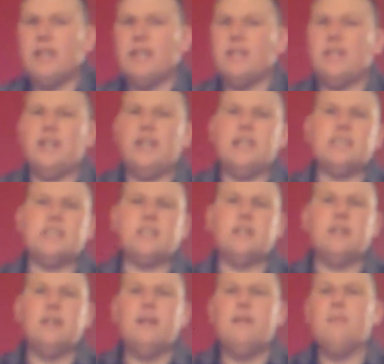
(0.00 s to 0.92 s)
on that
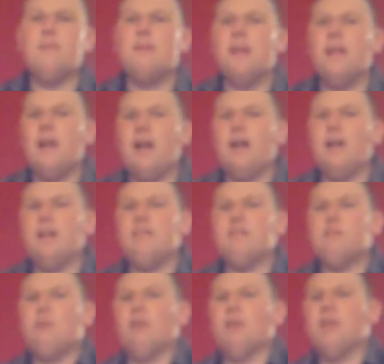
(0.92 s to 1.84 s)
list. I'll
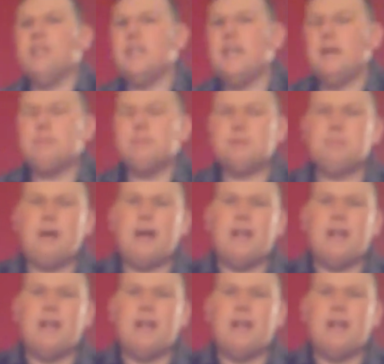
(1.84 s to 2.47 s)
have more in-depth